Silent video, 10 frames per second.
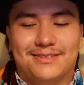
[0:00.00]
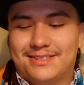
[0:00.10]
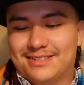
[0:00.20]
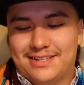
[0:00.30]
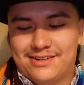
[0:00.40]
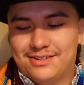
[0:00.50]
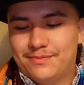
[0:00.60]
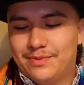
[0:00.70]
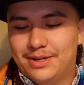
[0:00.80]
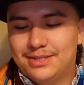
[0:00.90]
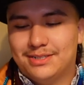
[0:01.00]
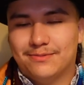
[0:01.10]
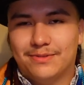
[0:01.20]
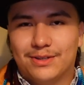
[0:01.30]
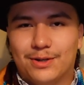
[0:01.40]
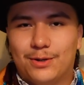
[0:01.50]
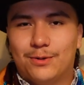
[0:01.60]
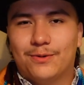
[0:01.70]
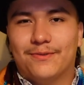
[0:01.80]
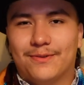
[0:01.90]
just get on a bus and we
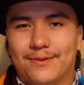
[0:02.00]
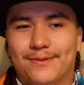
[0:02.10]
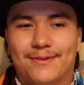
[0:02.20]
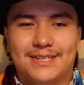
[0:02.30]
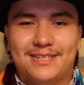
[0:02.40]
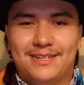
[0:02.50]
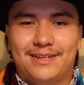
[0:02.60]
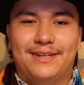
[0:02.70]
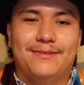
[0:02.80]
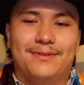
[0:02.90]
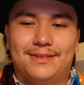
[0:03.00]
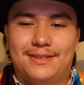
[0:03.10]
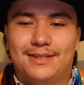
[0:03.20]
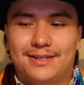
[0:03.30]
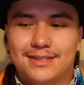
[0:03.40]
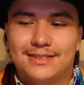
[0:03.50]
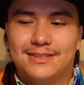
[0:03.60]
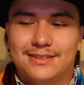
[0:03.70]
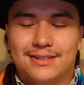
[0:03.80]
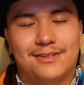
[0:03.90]
go for the rest of the night with uh,
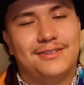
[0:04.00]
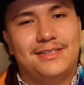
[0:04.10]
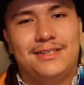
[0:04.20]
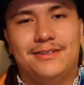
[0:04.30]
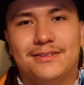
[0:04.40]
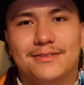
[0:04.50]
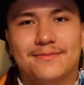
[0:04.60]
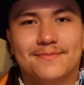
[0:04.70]
other seniors.